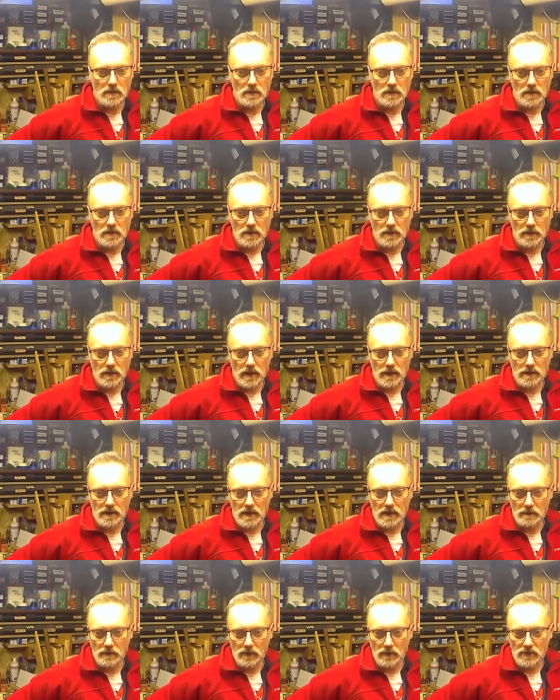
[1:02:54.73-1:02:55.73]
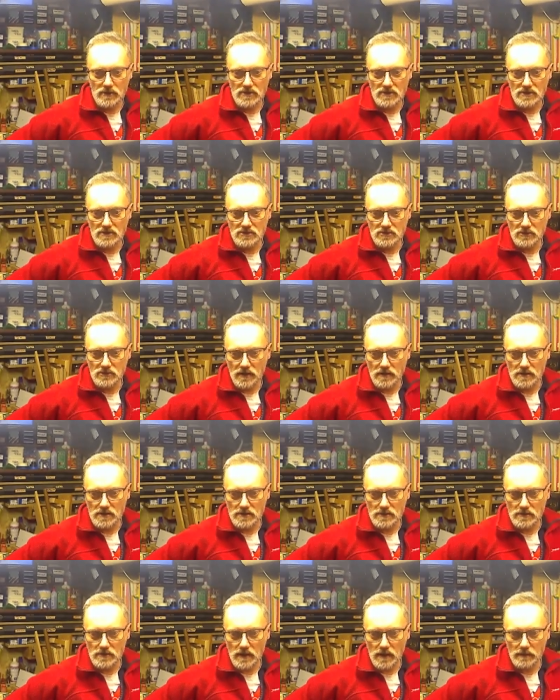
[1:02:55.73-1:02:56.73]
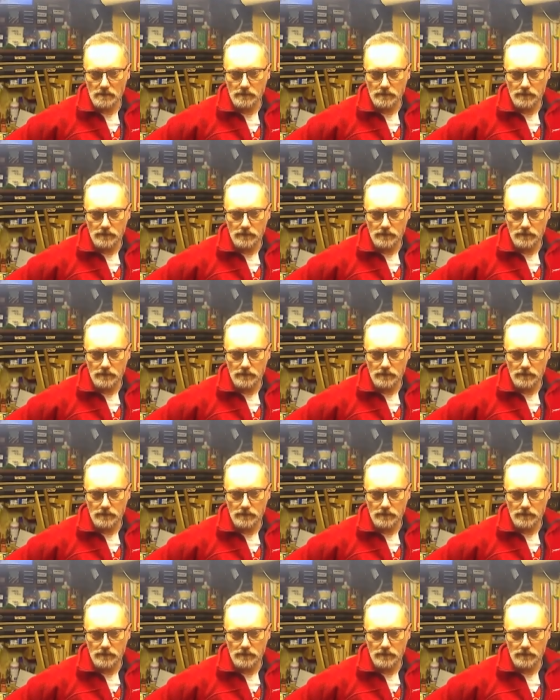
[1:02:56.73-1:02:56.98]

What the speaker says: you, Andy, I'm always trying to